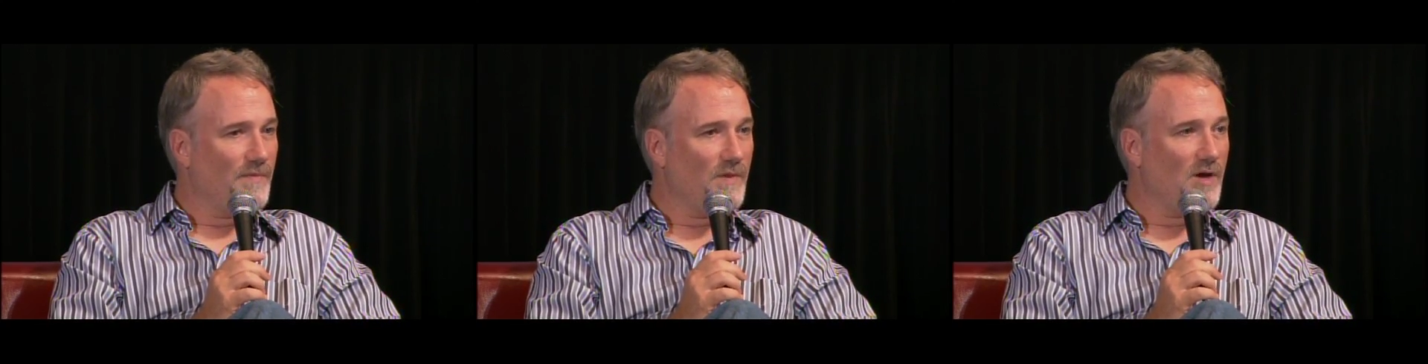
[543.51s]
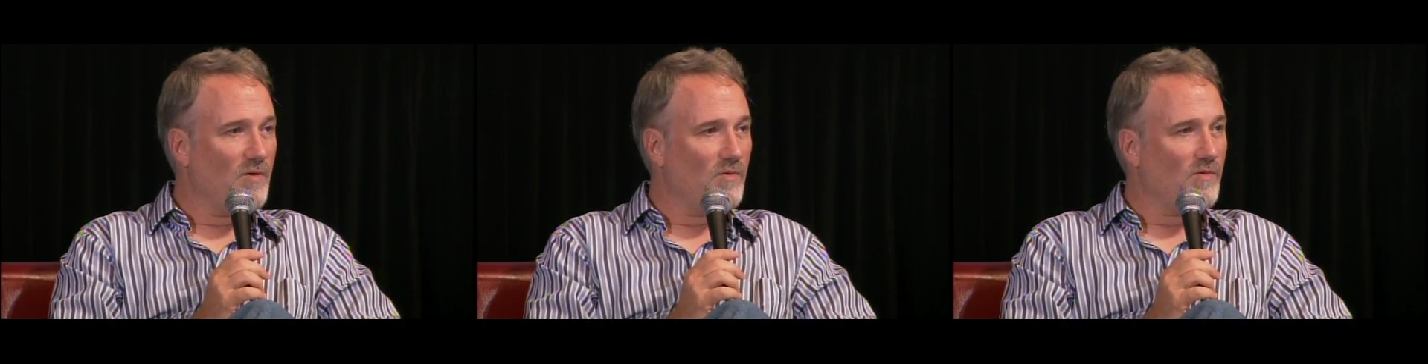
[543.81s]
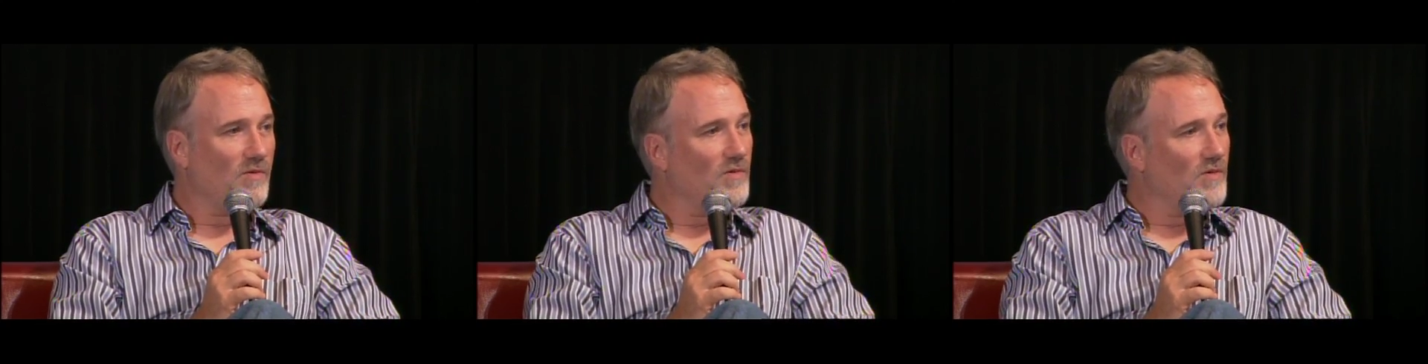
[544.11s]
you know,
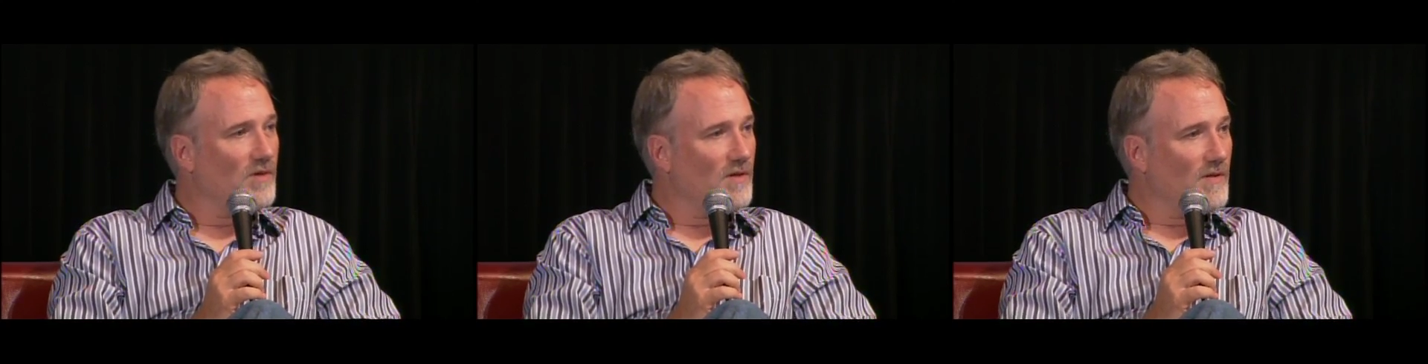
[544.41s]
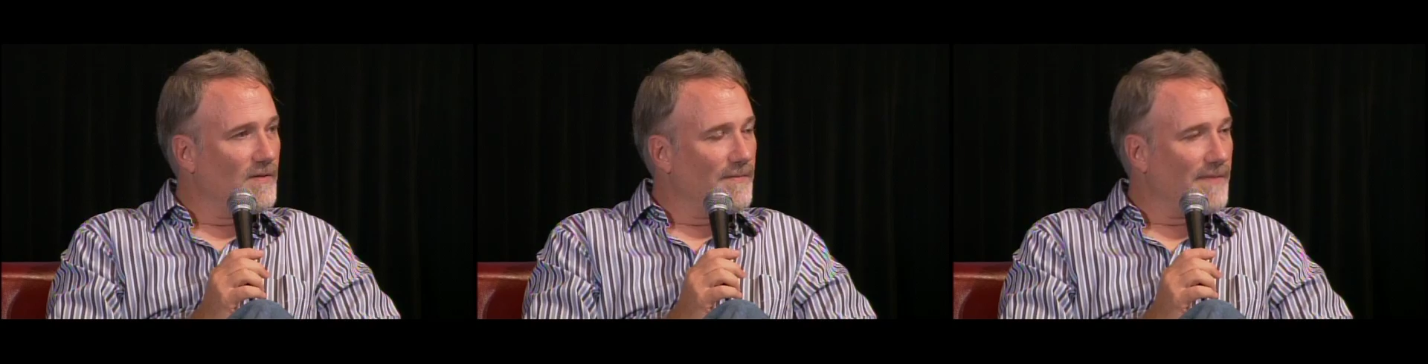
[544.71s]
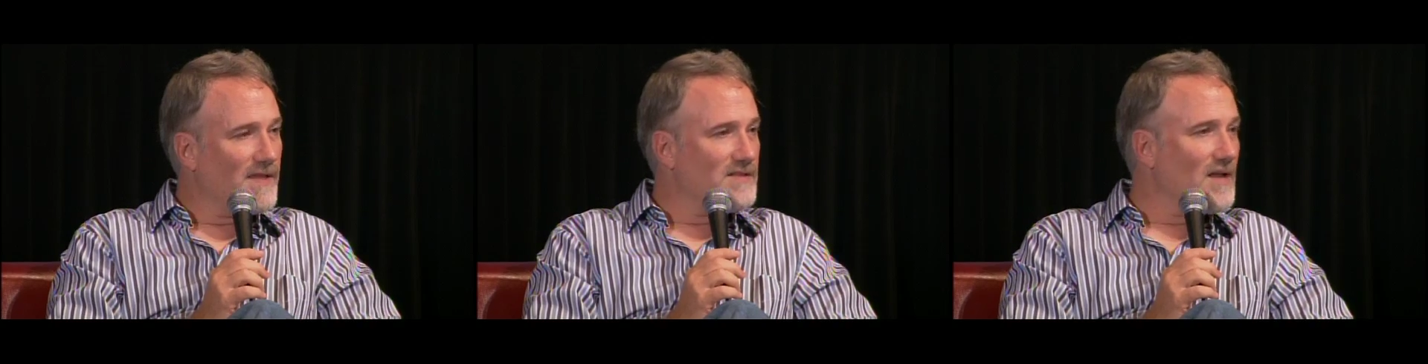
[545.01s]

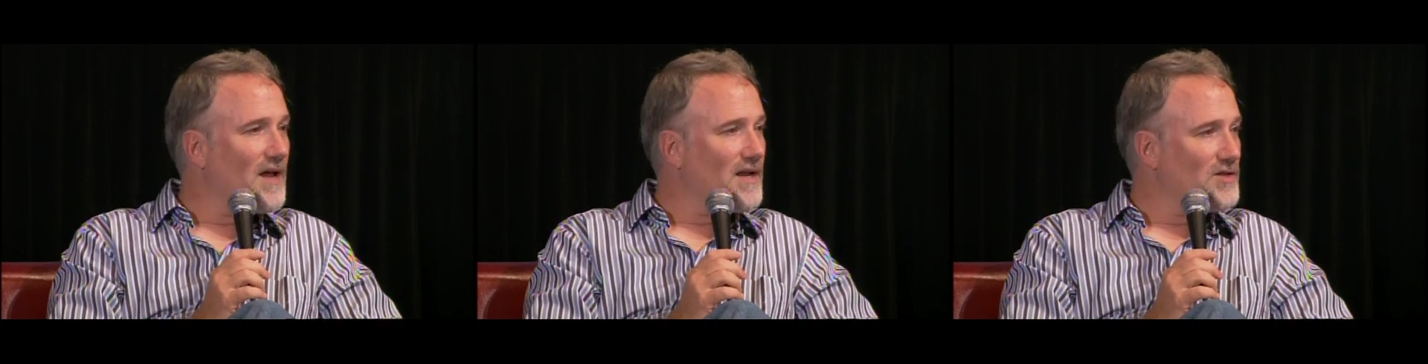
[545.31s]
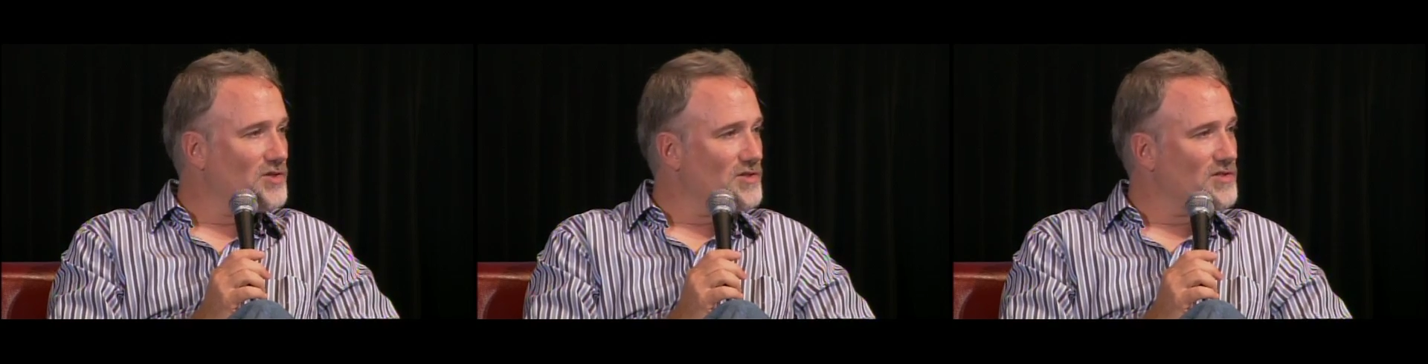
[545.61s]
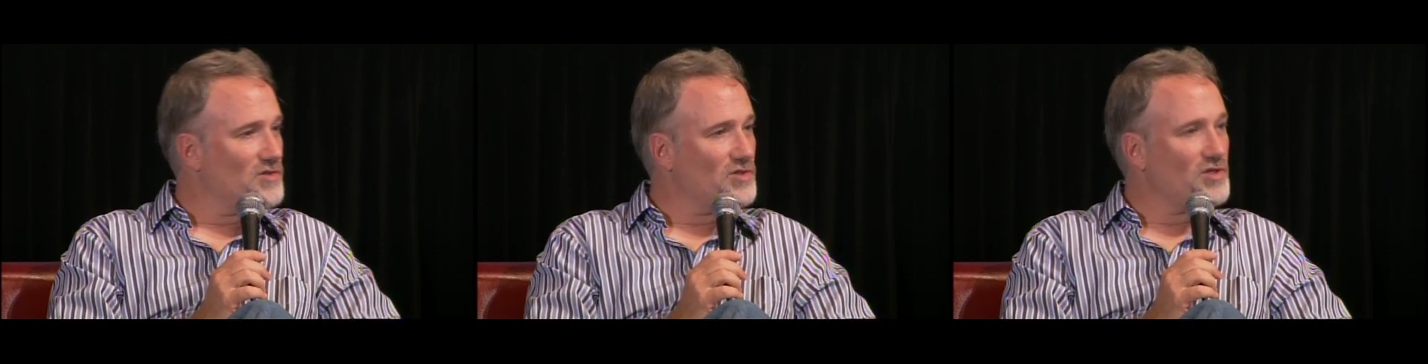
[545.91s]
it's not
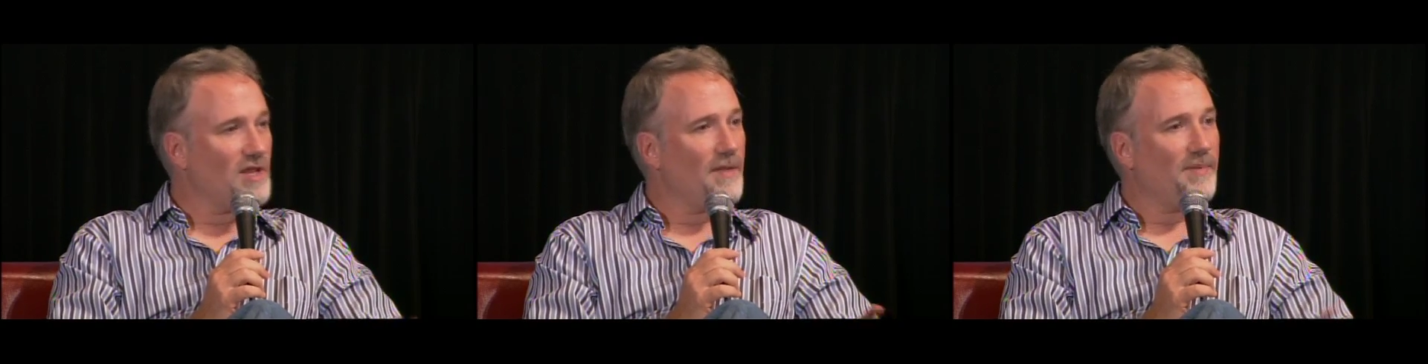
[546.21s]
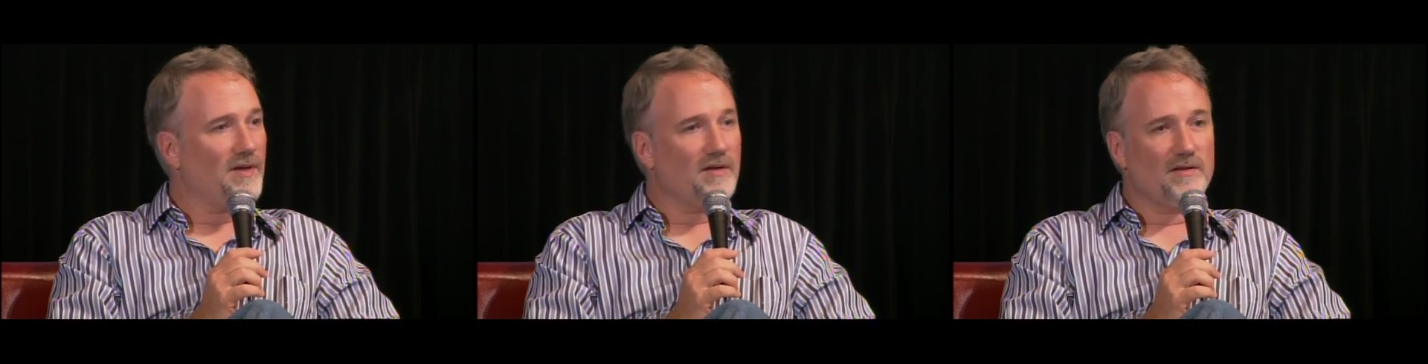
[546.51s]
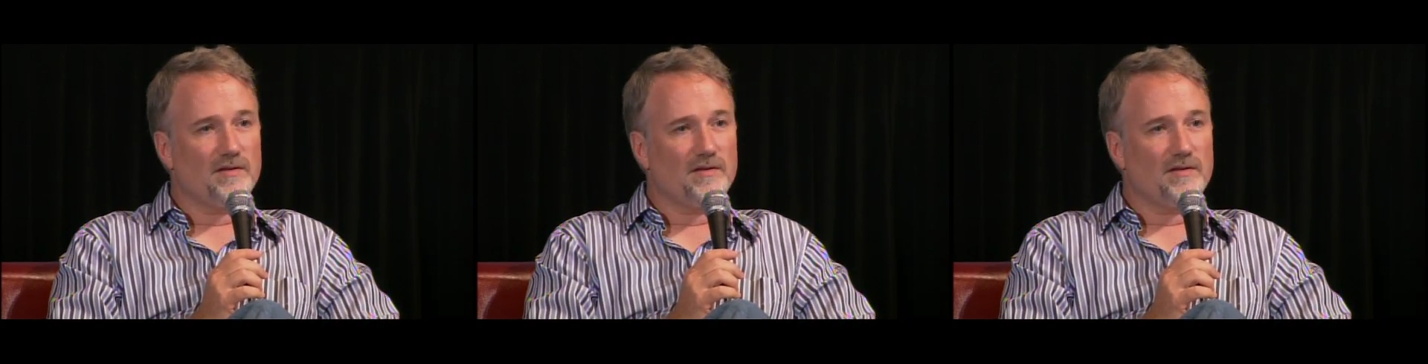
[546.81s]
agents schlepping